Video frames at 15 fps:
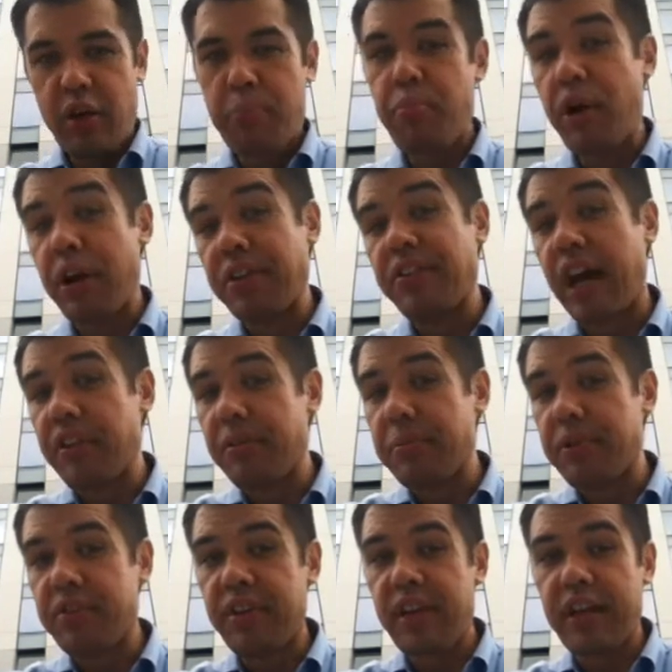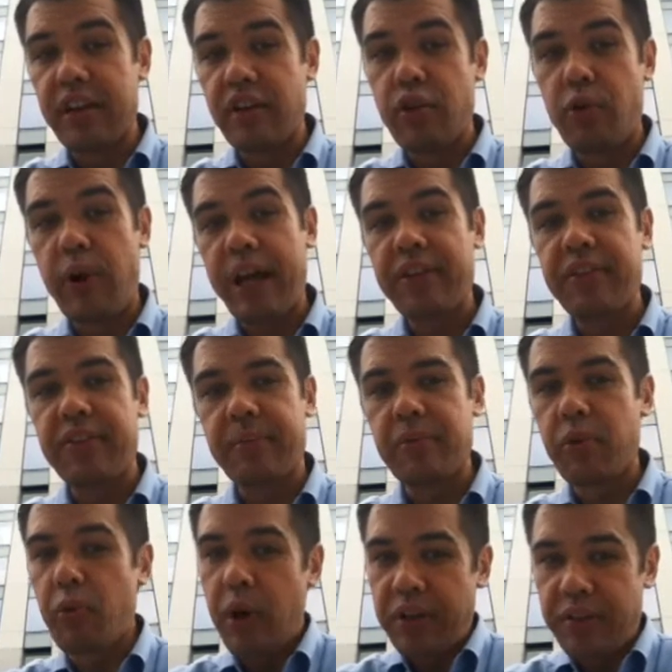points out the mistake and corrects them.
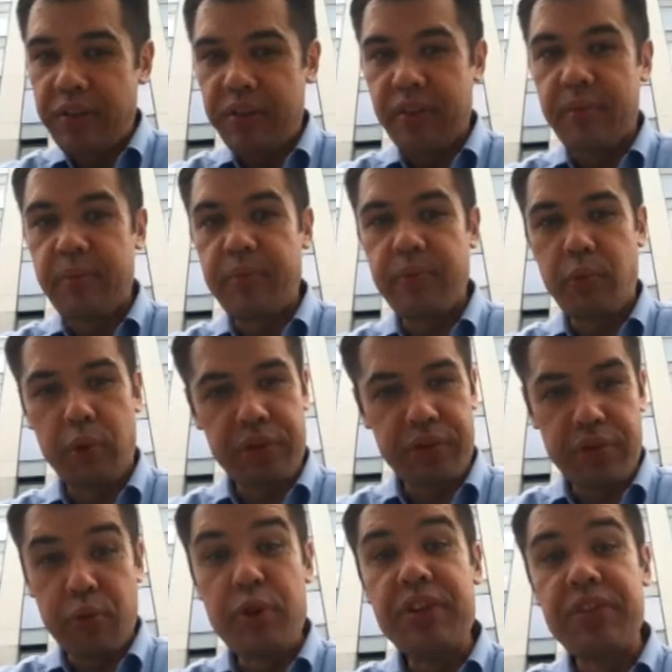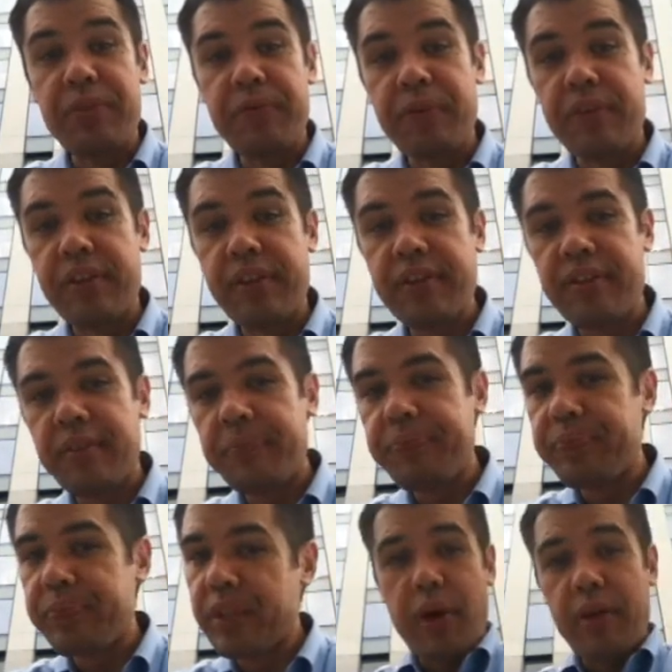Well, what's the reason for this?
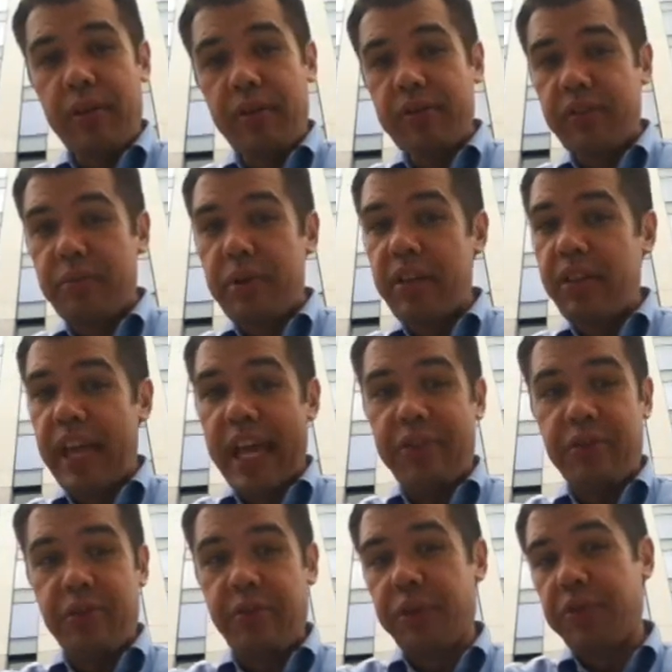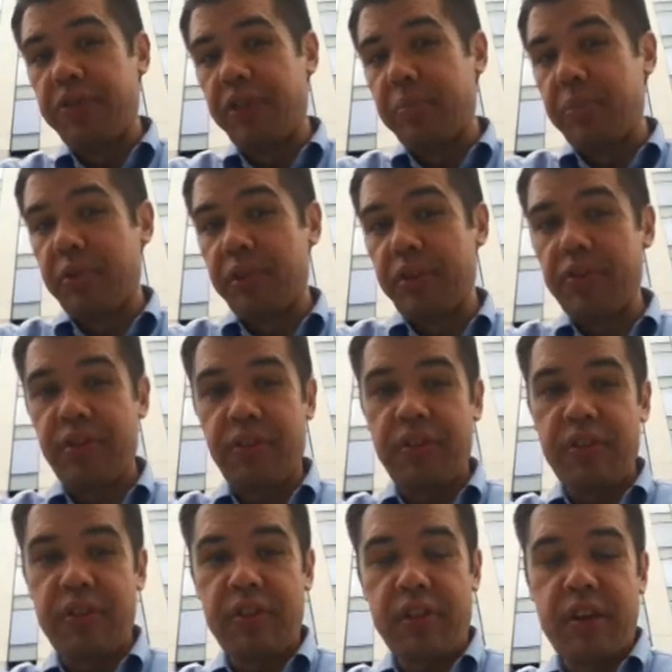Well, to me the answer is very simple. It's
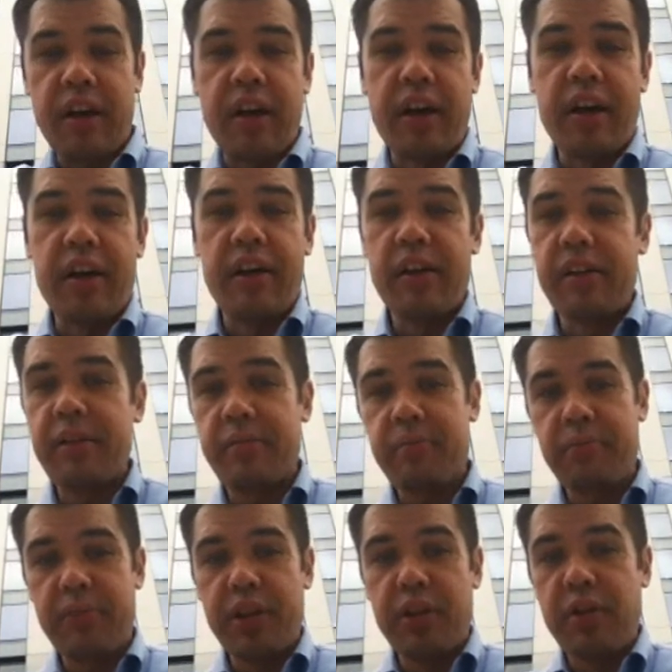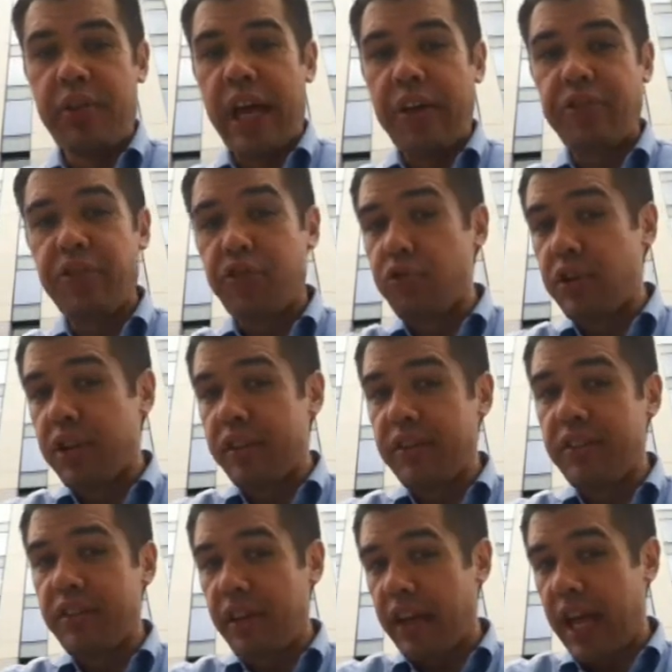just that
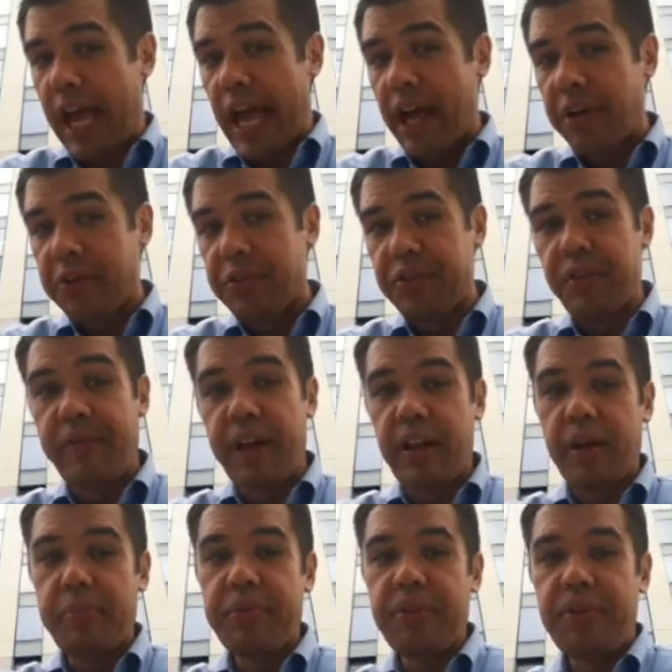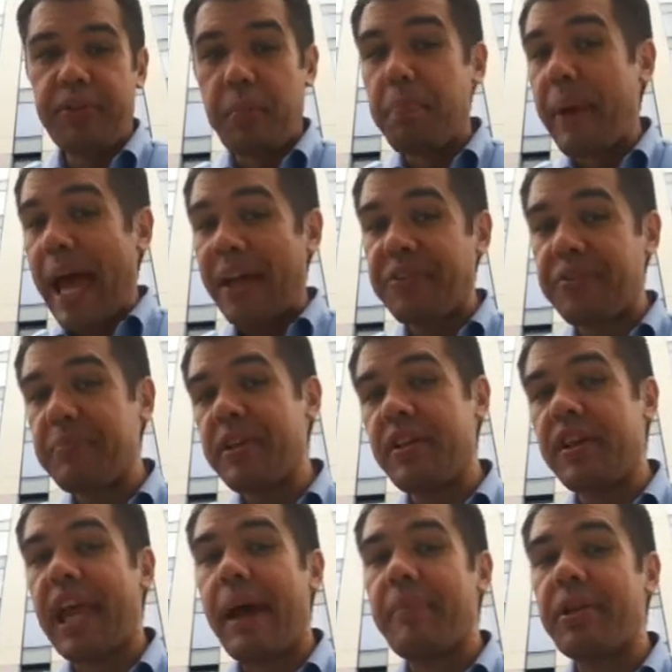student has developed some bad
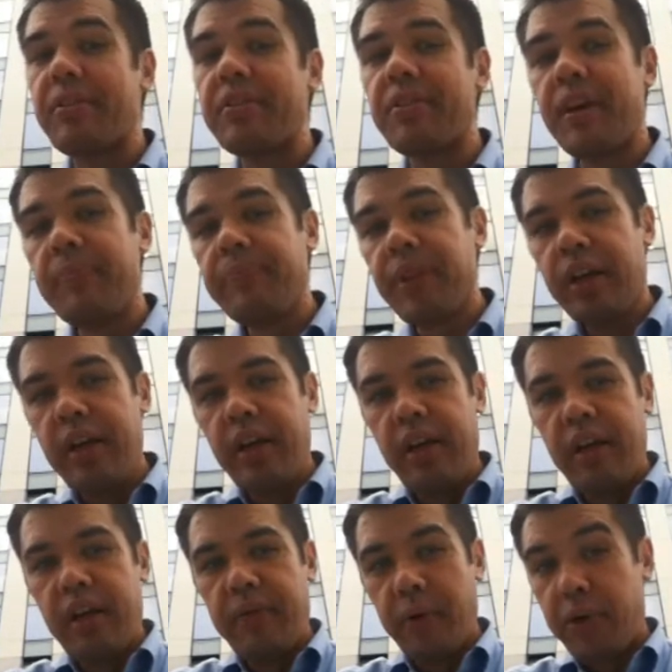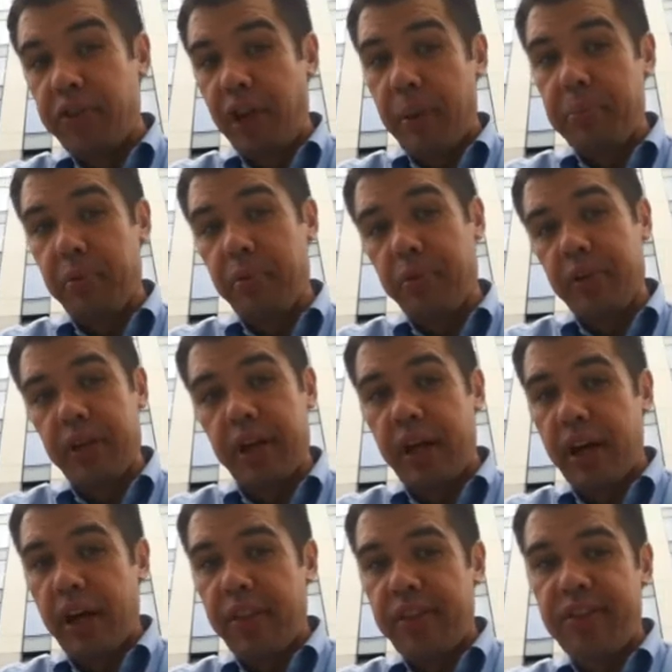speaking habits. For example,
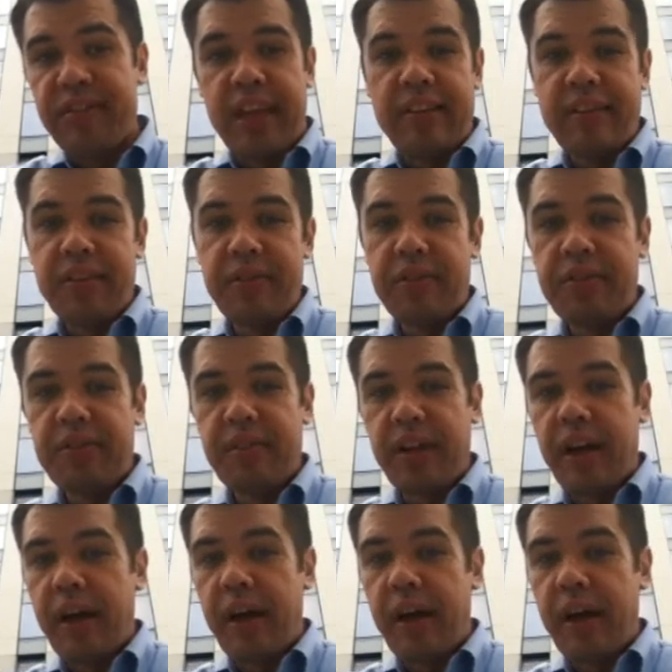the sentence,